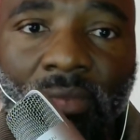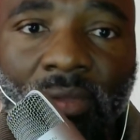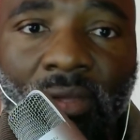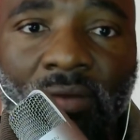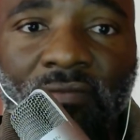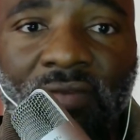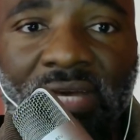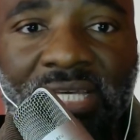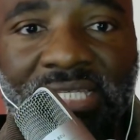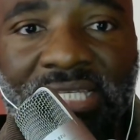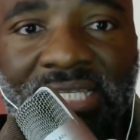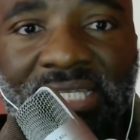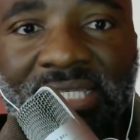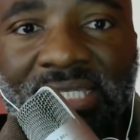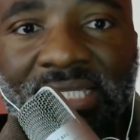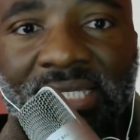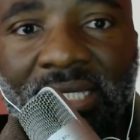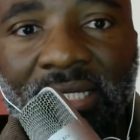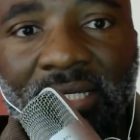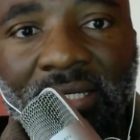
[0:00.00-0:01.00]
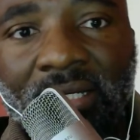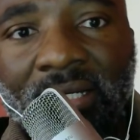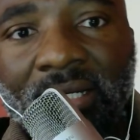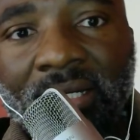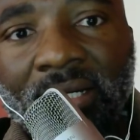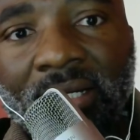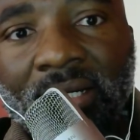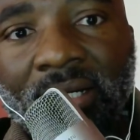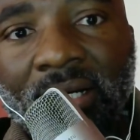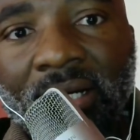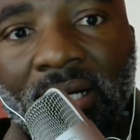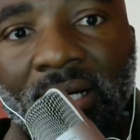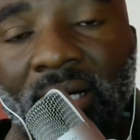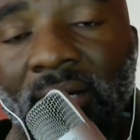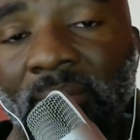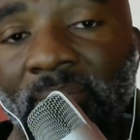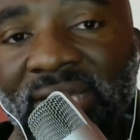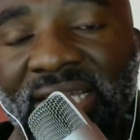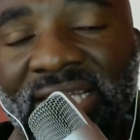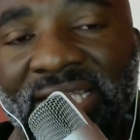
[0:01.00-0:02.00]
versus
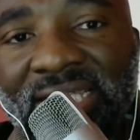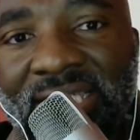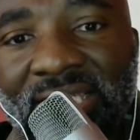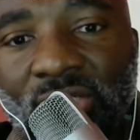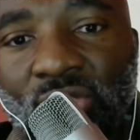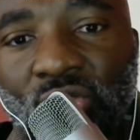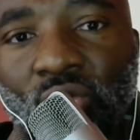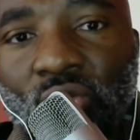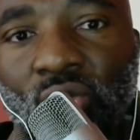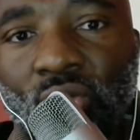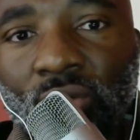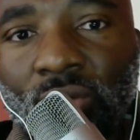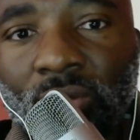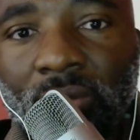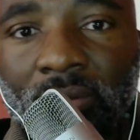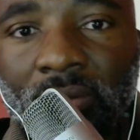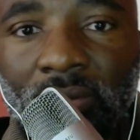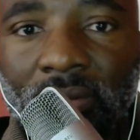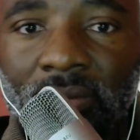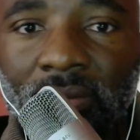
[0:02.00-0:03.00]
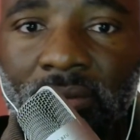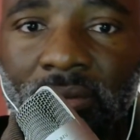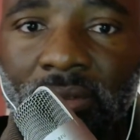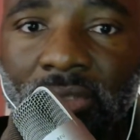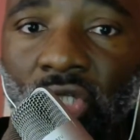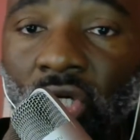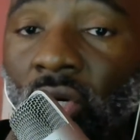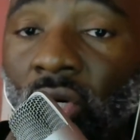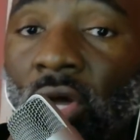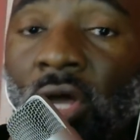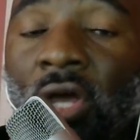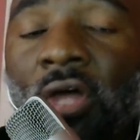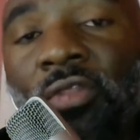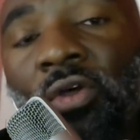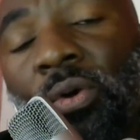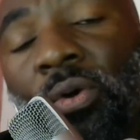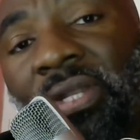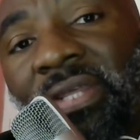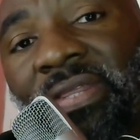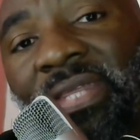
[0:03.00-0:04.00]
Minister Sulu. You know, the
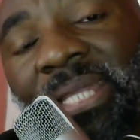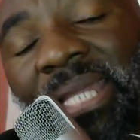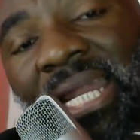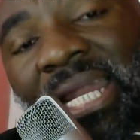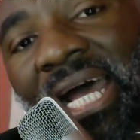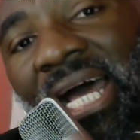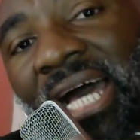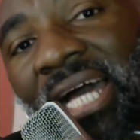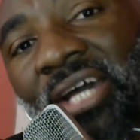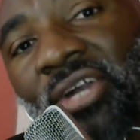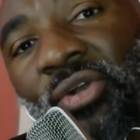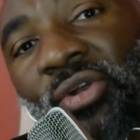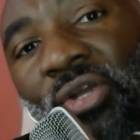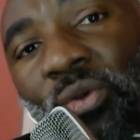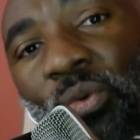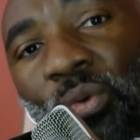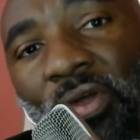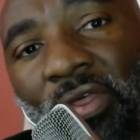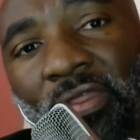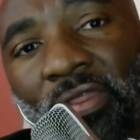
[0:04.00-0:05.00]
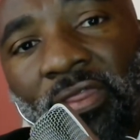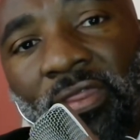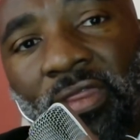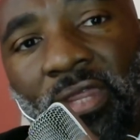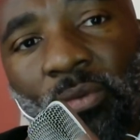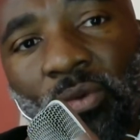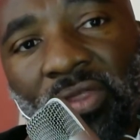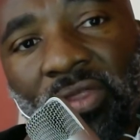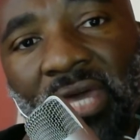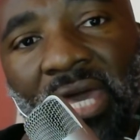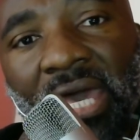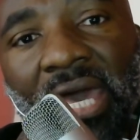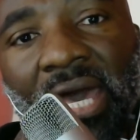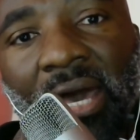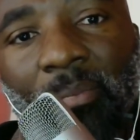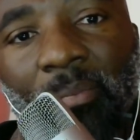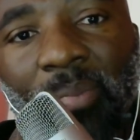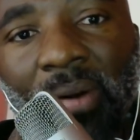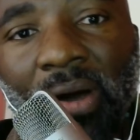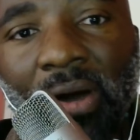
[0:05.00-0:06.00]
only thing that I agree with her
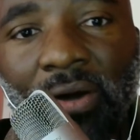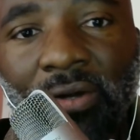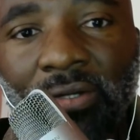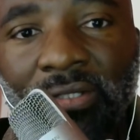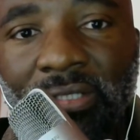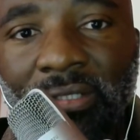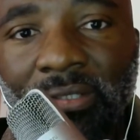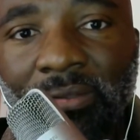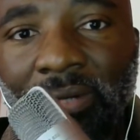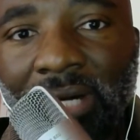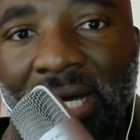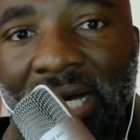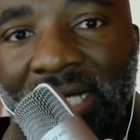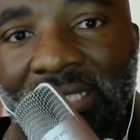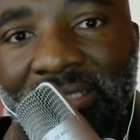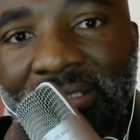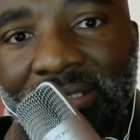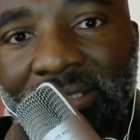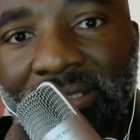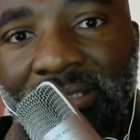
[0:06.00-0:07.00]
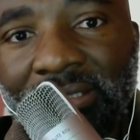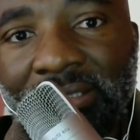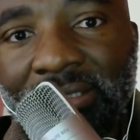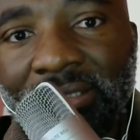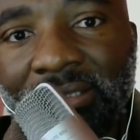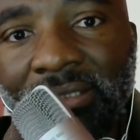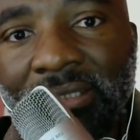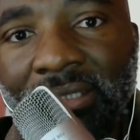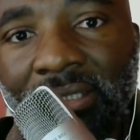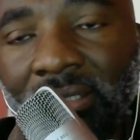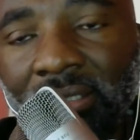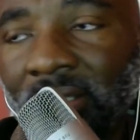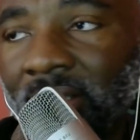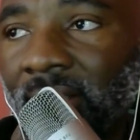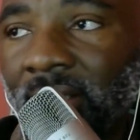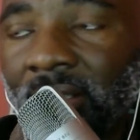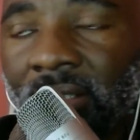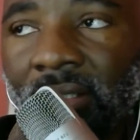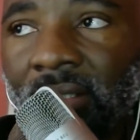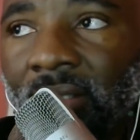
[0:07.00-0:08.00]
about was,
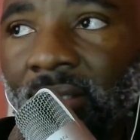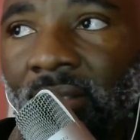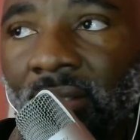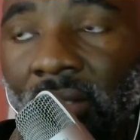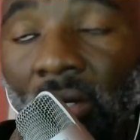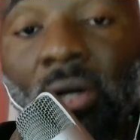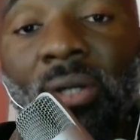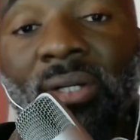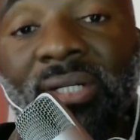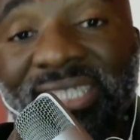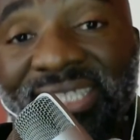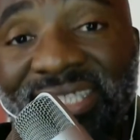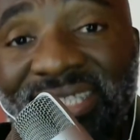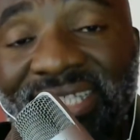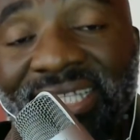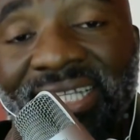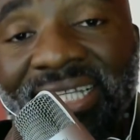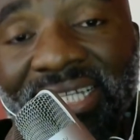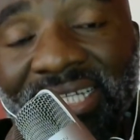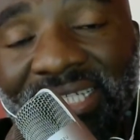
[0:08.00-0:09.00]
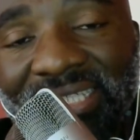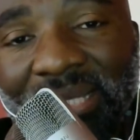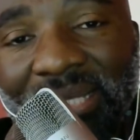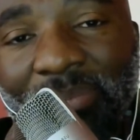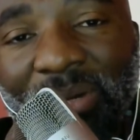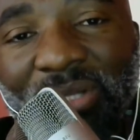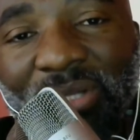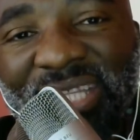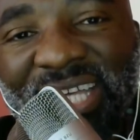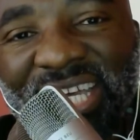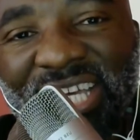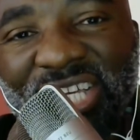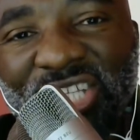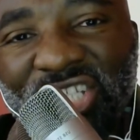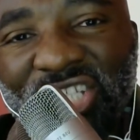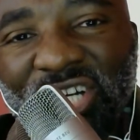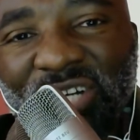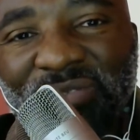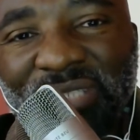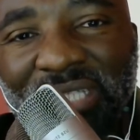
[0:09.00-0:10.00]
it's about the
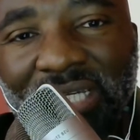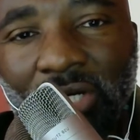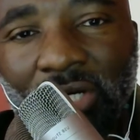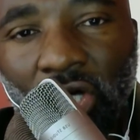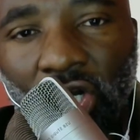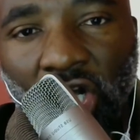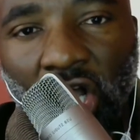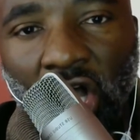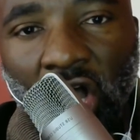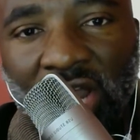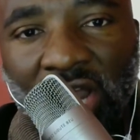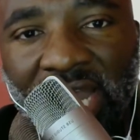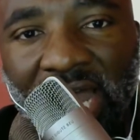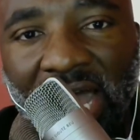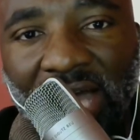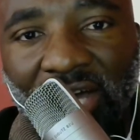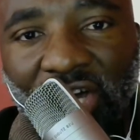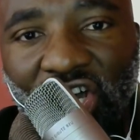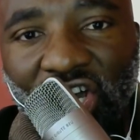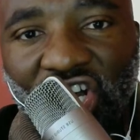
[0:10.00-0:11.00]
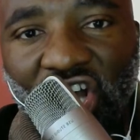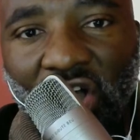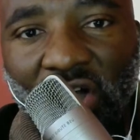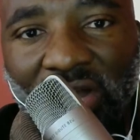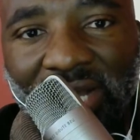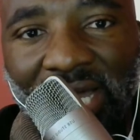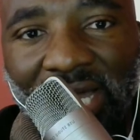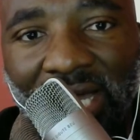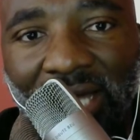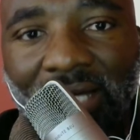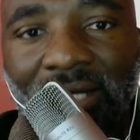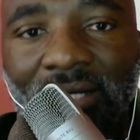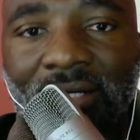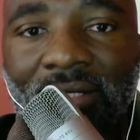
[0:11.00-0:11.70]
issue of, say, Corona.